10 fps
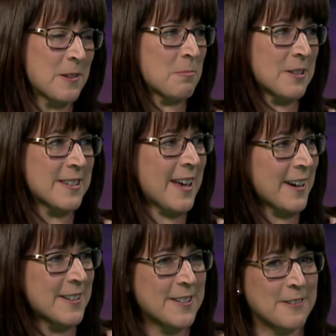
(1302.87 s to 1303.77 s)
The
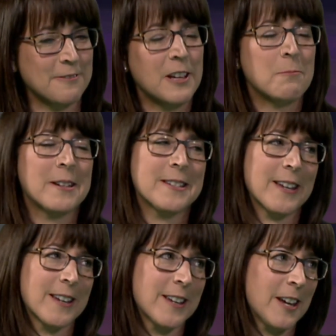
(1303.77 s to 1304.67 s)
protective, let me
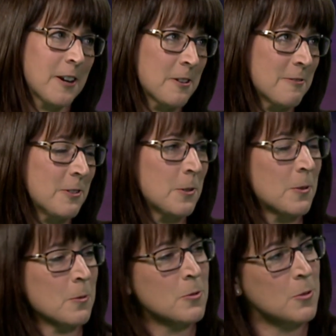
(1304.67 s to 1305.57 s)
take care of you,
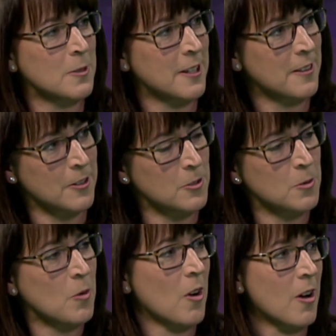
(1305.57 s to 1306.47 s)
don't do anything
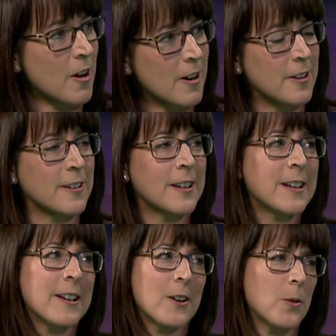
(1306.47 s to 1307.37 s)
too hard.
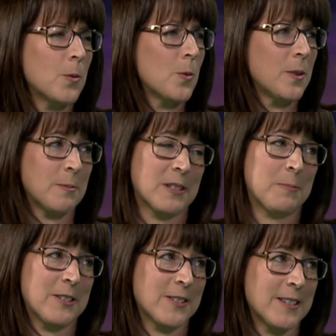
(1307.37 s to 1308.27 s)
Oh, it must
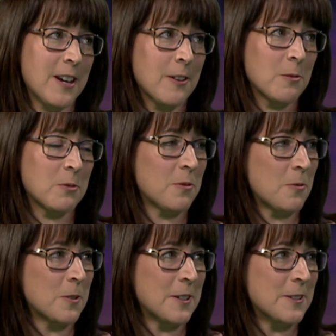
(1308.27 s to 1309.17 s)
be just terrible
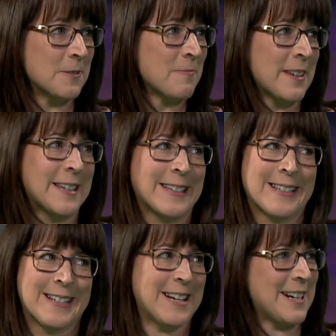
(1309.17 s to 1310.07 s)
for you.
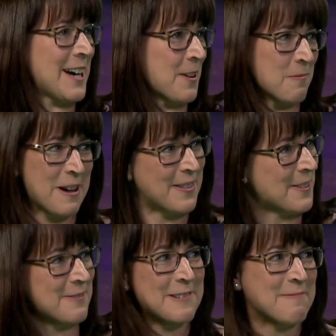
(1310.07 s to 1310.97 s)
I don't buy
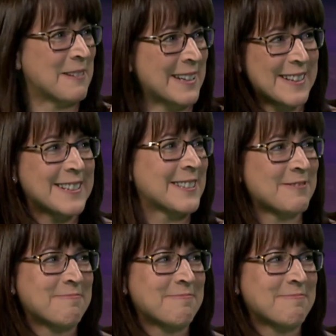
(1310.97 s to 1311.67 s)
that for a minute.